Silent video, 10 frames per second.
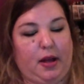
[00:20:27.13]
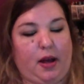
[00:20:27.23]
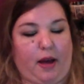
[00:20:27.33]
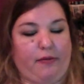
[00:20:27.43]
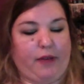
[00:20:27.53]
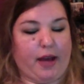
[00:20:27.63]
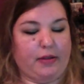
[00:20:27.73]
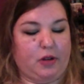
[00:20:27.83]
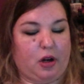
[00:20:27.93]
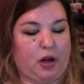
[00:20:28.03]
I've
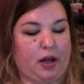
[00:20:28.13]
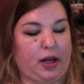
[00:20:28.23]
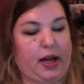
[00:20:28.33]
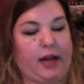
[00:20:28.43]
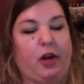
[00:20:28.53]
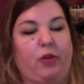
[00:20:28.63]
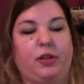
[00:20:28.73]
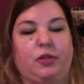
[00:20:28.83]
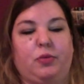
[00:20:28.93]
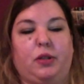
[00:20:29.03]
cast on, and I know
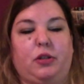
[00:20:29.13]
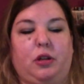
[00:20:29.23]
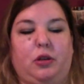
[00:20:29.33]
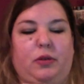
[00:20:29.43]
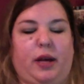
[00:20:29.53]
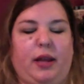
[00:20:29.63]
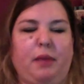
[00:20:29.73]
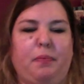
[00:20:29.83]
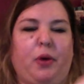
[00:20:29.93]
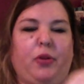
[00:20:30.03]
this one too. I
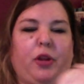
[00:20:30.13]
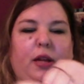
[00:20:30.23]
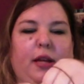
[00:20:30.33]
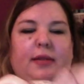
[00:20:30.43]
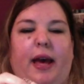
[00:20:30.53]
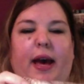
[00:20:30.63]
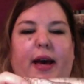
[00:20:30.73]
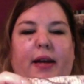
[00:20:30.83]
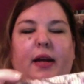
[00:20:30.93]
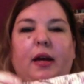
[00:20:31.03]
think both of these
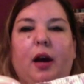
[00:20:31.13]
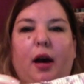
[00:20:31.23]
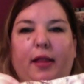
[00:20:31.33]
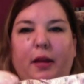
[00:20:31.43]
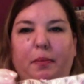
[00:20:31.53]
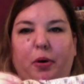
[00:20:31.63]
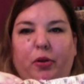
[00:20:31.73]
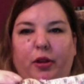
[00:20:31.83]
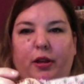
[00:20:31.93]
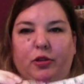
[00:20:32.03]
I think
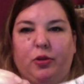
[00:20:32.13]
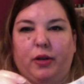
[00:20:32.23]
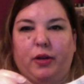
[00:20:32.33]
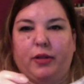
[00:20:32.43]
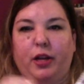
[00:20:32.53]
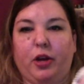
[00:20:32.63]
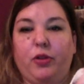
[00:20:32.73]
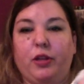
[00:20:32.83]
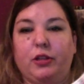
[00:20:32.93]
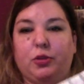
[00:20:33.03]
both of these squares. I know
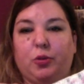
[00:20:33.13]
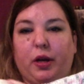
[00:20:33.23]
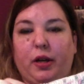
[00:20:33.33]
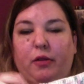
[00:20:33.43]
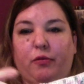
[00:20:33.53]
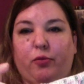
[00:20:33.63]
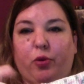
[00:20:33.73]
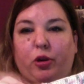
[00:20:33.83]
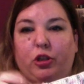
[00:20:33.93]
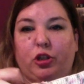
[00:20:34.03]
this one
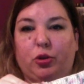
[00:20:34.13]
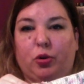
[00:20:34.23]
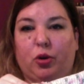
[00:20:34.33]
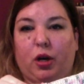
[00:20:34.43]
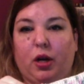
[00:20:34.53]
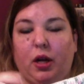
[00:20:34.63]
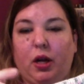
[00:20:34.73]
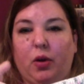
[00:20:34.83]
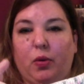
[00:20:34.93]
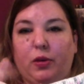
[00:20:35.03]
for sure
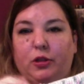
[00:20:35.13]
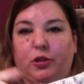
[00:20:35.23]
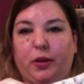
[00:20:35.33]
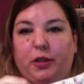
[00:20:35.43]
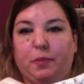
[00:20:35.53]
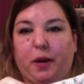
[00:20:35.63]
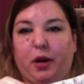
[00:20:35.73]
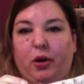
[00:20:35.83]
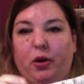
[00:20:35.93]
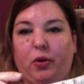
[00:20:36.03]
was a Sweet
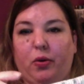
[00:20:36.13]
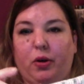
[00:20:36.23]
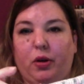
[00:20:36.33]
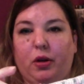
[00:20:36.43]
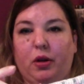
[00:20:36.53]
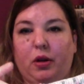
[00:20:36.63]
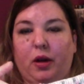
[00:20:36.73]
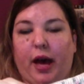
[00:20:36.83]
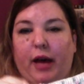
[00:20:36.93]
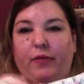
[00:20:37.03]
Sparrow
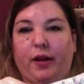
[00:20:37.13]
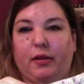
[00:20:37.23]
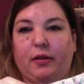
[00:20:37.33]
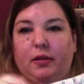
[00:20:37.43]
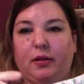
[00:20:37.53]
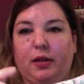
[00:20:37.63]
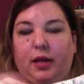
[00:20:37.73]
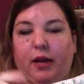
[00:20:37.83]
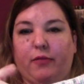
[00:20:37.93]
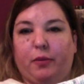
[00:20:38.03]
Advent
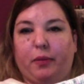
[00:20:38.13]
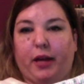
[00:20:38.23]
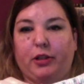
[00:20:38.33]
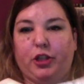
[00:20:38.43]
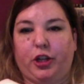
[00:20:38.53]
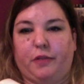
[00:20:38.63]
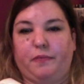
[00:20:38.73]
kit from last year.